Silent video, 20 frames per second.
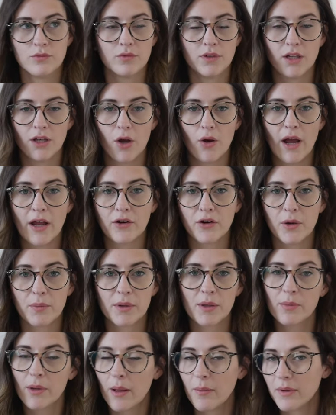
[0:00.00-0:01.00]
you know, I grew up
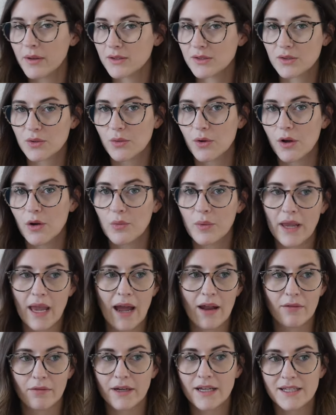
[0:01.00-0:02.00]
in public school. We
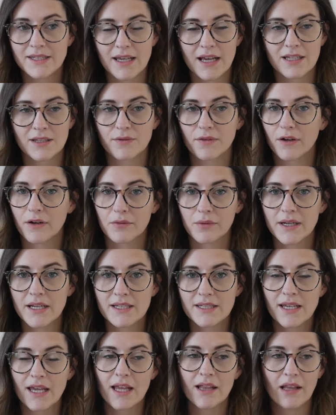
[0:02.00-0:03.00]
had recess for a
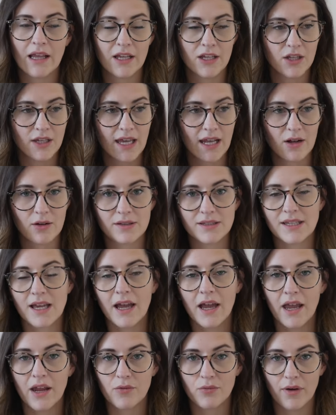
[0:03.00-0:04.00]
reason, like get
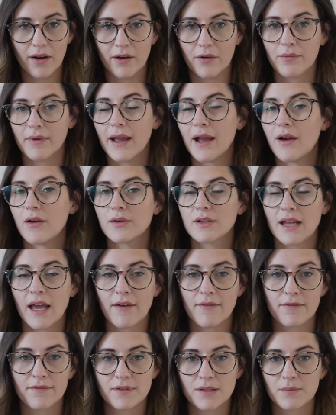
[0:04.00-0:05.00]
outside, run around,
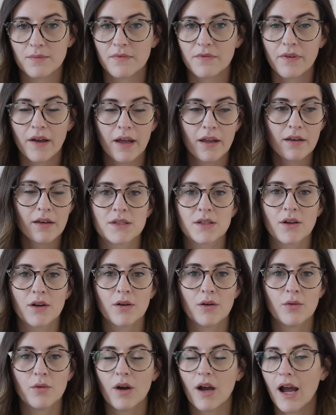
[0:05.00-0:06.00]
have some fun.
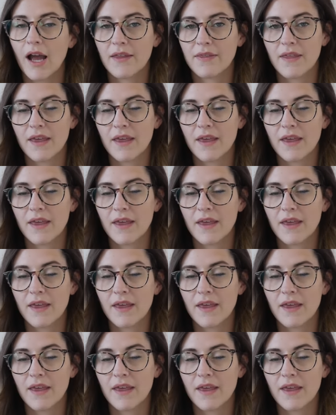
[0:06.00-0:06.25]
So I